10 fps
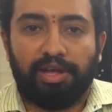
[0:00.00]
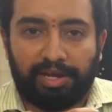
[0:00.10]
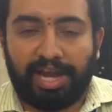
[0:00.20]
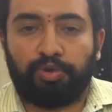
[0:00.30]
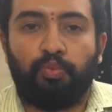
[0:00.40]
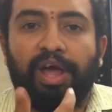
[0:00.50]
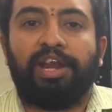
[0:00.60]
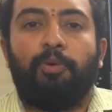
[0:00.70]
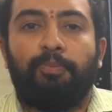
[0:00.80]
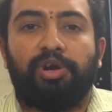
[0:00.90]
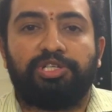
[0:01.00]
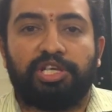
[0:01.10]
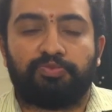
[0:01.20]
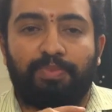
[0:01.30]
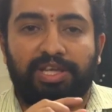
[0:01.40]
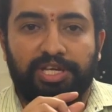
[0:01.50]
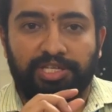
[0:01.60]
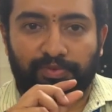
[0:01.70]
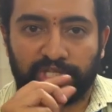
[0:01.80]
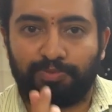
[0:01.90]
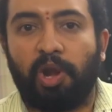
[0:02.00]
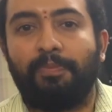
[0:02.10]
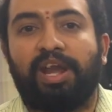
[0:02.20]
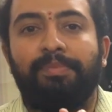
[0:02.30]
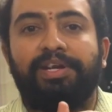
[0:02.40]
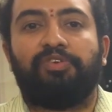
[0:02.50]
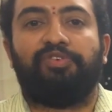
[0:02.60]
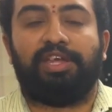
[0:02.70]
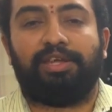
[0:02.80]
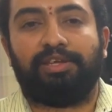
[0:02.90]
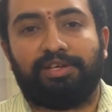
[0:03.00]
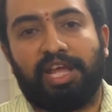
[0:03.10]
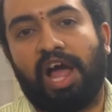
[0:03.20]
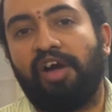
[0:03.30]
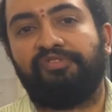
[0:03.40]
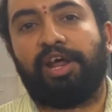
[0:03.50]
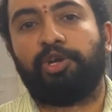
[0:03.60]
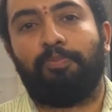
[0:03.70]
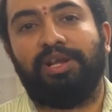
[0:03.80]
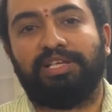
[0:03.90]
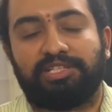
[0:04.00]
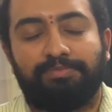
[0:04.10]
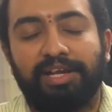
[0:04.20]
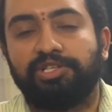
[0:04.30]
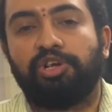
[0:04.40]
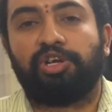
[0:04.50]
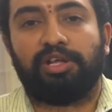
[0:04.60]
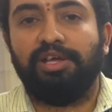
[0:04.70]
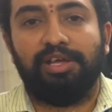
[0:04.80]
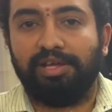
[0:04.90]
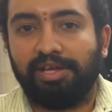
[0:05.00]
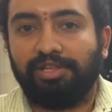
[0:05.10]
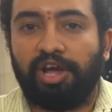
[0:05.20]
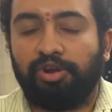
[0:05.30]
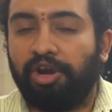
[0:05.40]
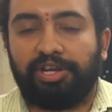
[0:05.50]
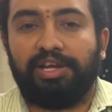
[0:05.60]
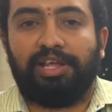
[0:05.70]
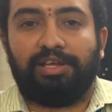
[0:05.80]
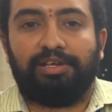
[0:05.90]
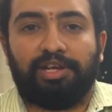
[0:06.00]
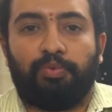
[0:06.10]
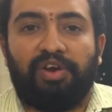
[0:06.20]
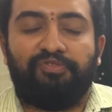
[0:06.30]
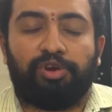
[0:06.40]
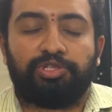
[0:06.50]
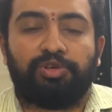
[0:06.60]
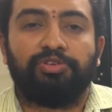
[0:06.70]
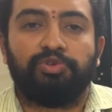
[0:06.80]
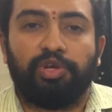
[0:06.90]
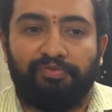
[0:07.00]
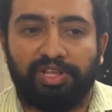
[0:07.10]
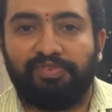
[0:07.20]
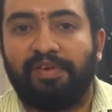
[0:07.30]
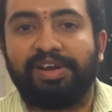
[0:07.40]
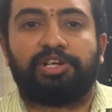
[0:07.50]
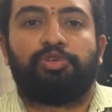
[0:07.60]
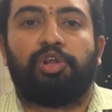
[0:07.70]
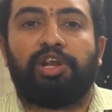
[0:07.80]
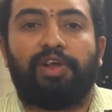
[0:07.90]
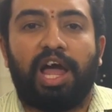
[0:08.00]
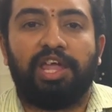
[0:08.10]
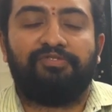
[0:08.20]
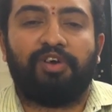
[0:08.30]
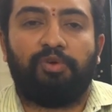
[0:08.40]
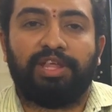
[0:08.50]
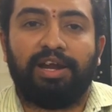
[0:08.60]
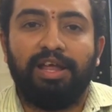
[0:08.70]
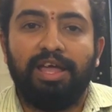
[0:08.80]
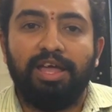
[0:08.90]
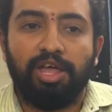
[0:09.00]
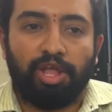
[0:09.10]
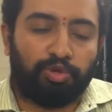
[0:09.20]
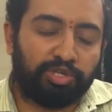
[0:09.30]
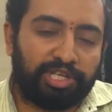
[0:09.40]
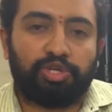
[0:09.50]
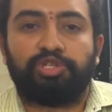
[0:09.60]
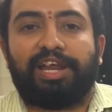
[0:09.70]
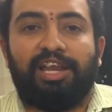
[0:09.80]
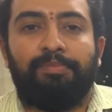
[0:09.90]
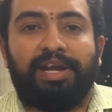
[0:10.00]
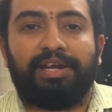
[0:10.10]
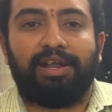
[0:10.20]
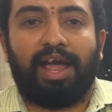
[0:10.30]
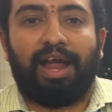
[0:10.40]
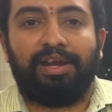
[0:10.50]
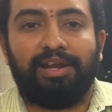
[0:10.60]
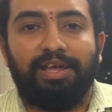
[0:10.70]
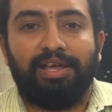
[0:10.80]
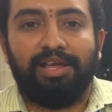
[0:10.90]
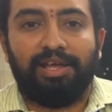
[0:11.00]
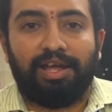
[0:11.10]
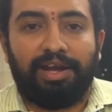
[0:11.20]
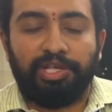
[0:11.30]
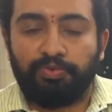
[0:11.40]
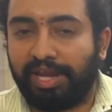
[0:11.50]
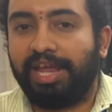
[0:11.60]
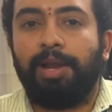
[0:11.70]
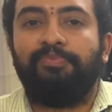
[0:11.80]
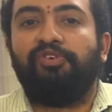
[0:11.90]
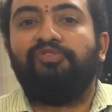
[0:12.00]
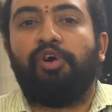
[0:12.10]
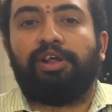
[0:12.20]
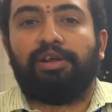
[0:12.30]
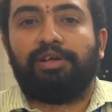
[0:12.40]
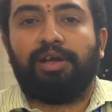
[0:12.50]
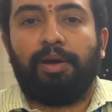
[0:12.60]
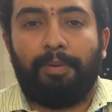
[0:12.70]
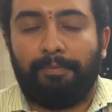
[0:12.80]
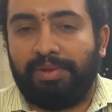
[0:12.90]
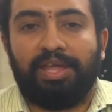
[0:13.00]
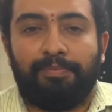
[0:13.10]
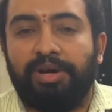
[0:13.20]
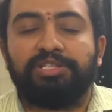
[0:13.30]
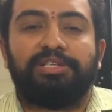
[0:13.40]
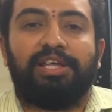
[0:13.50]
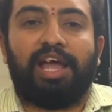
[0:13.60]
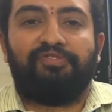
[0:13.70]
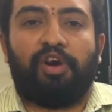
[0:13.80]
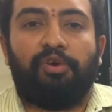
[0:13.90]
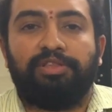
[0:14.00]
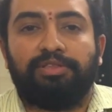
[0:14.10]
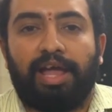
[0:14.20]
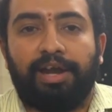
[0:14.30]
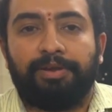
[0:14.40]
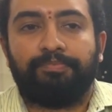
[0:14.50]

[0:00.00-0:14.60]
get one output just by changing one small parameter. We take half an hour to build this, and that is not really required for us. With WAVECT controller, I found that those issues are eliminated, and it is very helpful for me personally. I found that